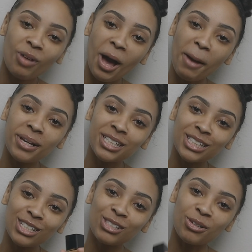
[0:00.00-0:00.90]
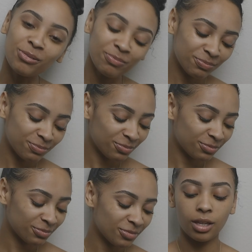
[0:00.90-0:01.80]
I mixed these 2.
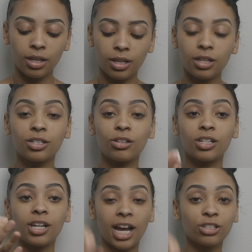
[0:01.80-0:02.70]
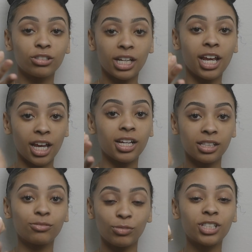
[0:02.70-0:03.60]
So the natural tan,
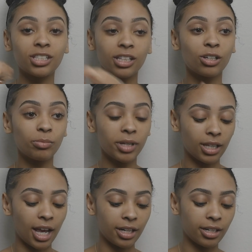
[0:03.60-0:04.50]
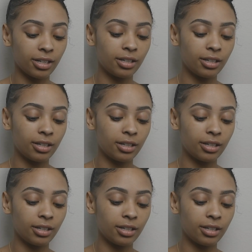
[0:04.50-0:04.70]
which is a little bit lighter,